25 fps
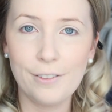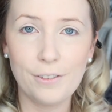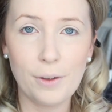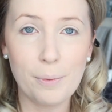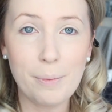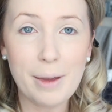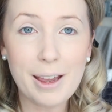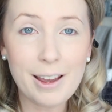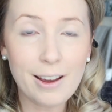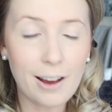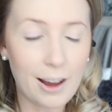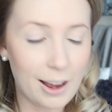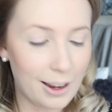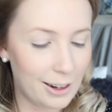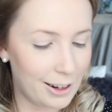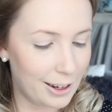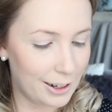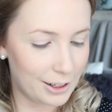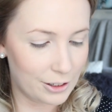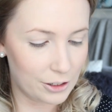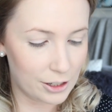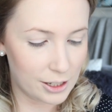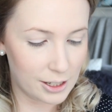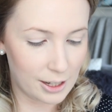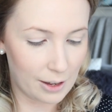For me,
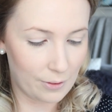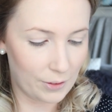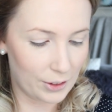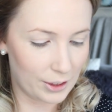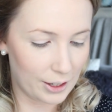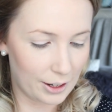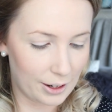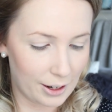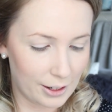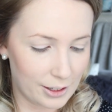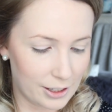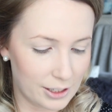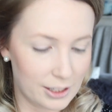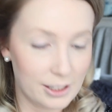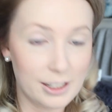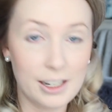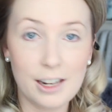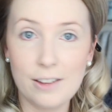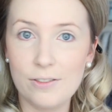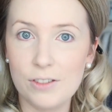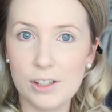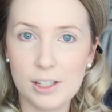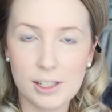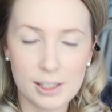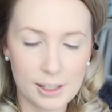highlighter is something that I just
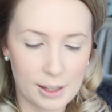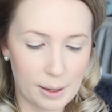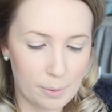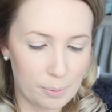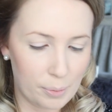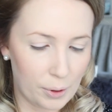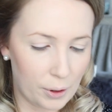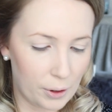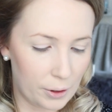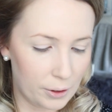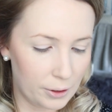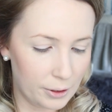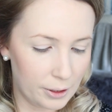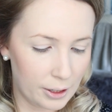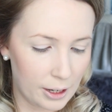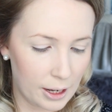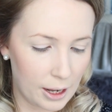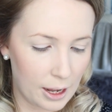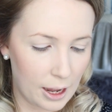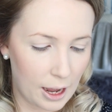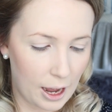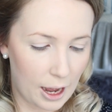never skimp on,